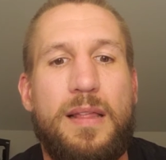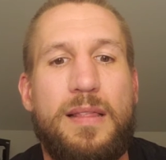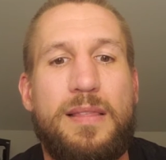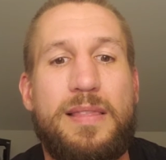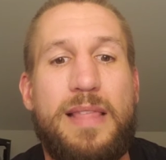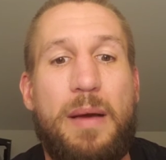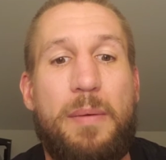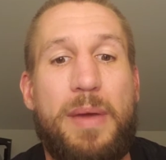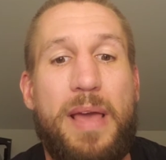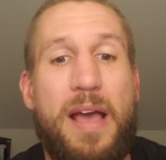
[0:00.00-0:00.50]

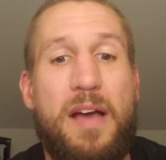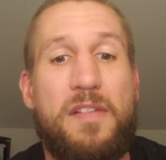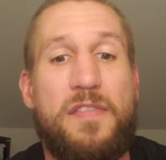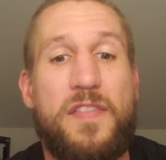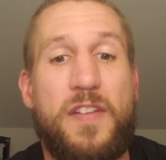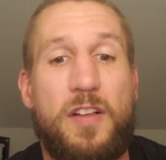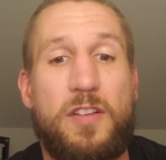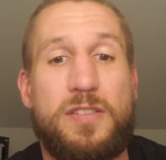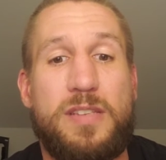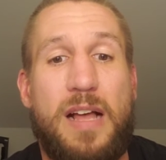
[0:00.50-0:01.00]
Then we have
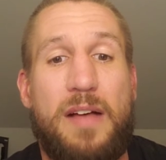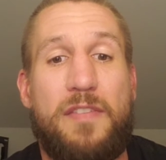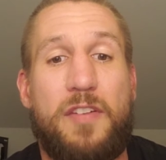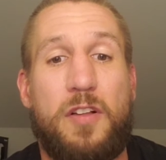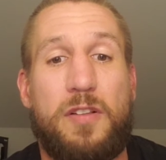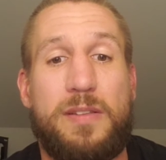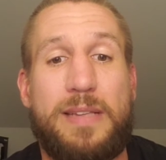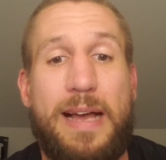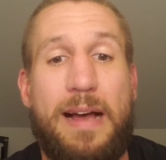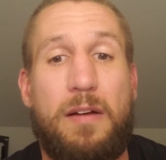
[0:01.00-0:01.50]

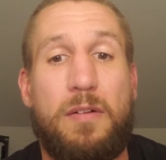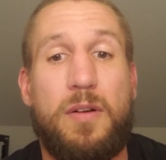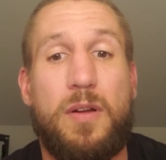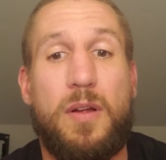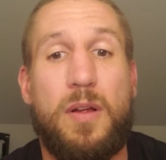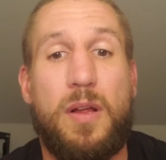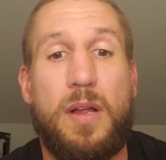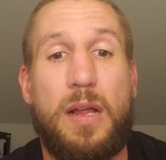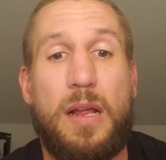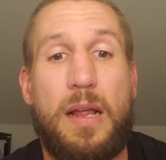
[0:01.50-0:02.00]
philosophical doubt.
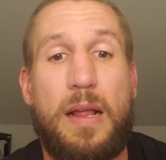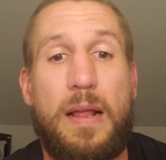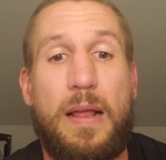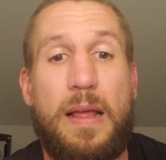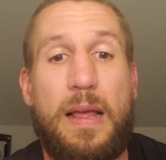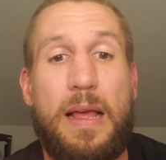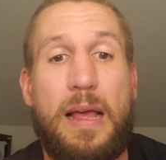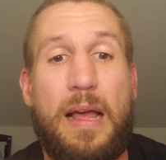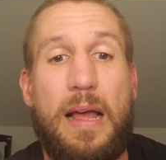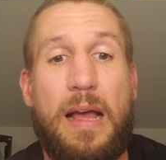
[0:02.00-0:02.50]

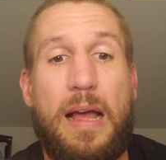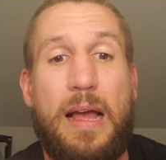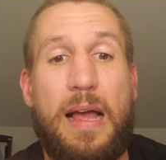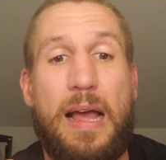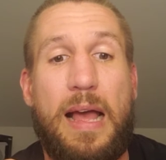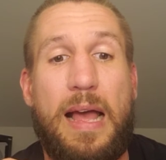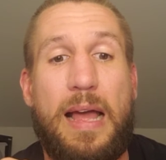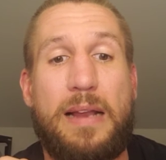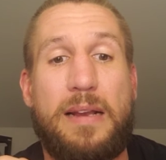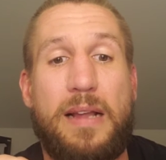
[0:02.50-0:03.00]

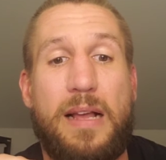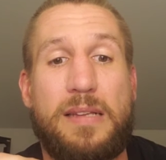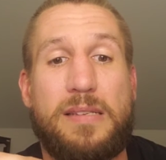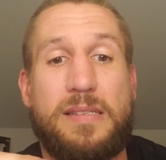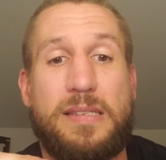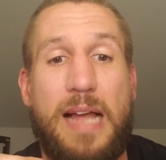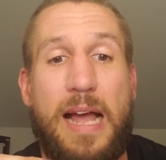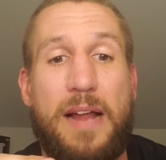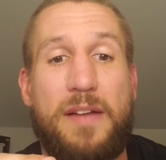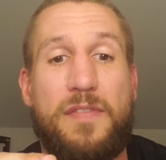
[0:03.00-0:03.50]
And
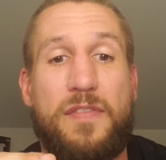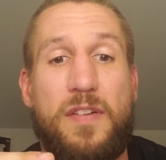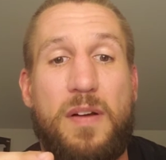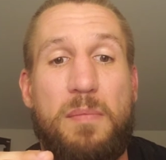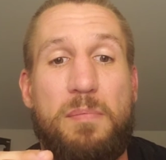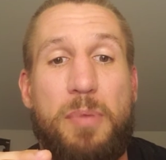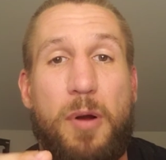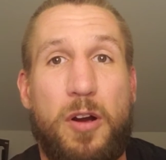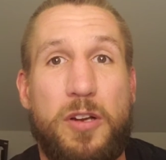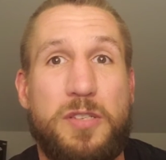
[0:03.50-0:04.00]
aside
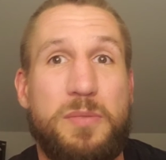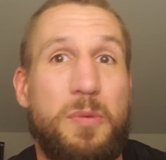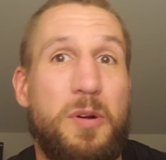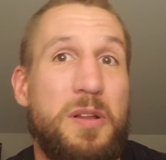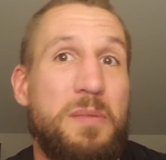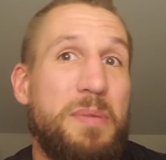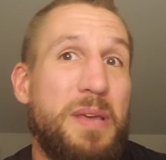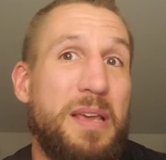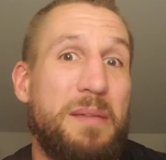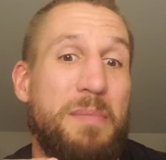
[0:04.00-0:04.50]
from parsimony
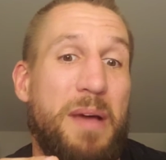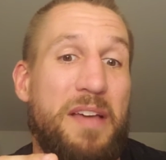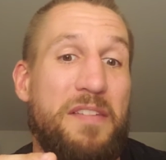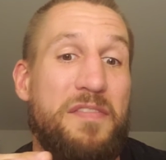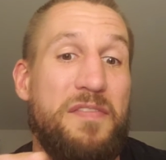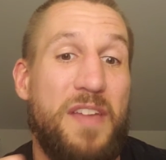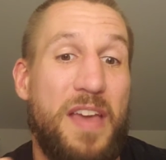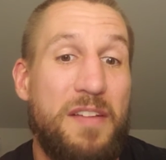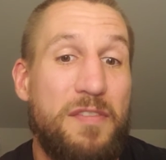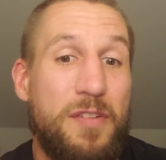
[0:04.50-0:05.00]
being my
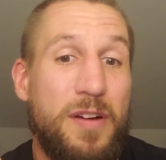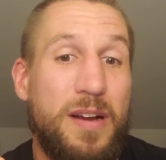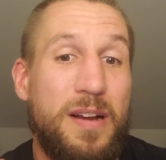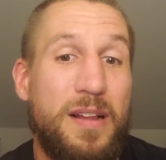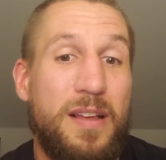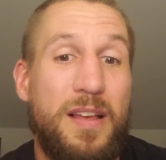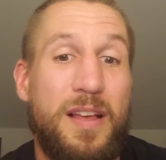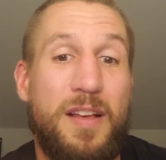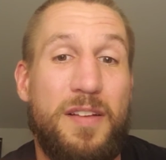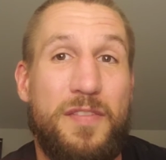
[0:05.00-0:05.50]
favorite,
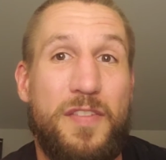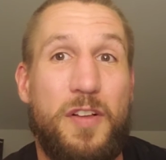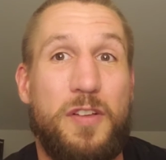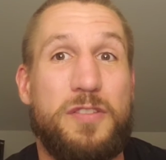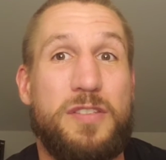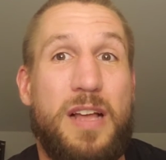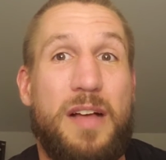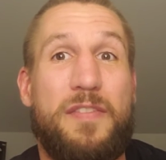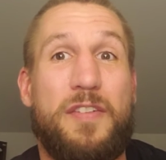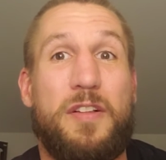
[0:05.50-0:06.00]

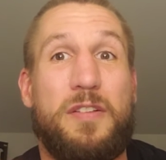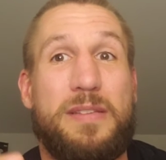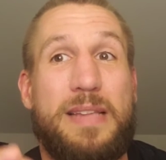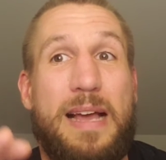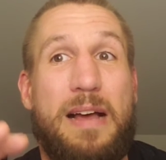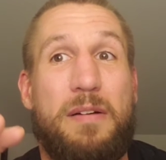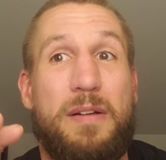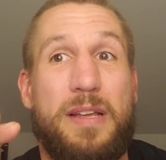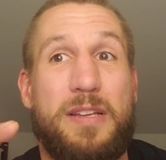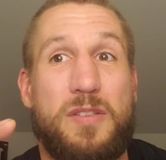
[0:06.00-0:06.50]
philosophical
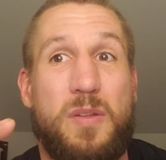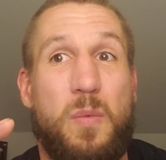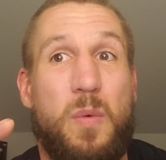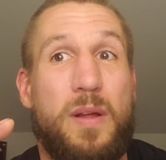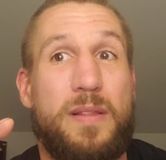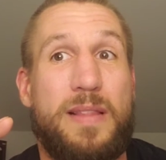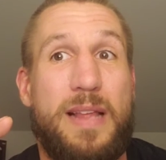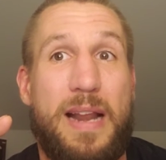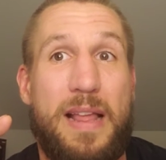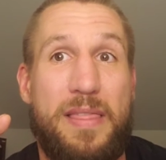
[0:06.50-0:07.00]
doubt is the
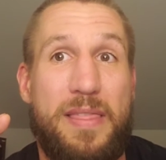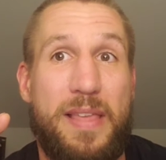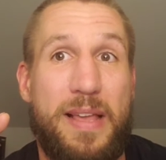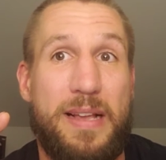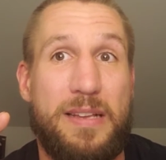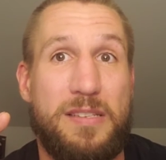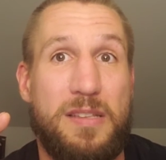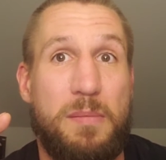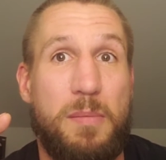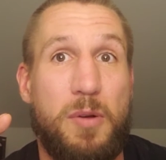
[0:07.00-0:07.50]
one that I think
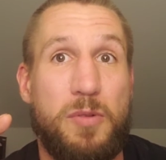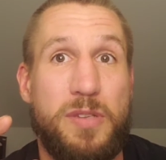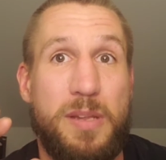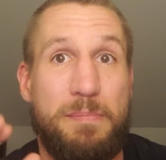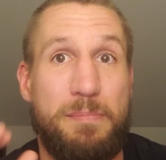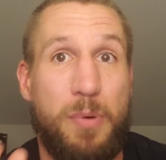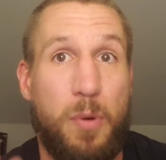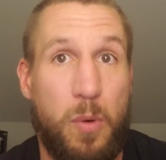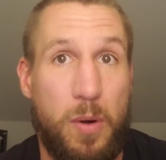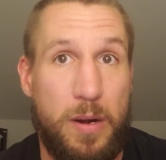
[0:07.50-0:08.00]
is the most
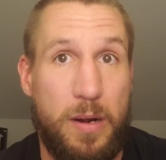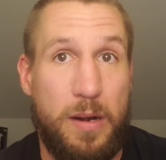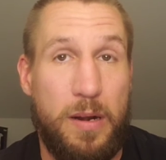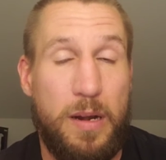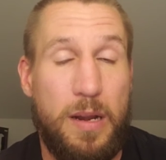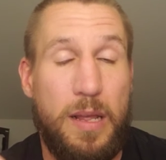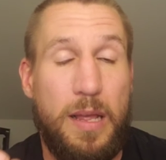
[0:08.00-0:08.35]
important.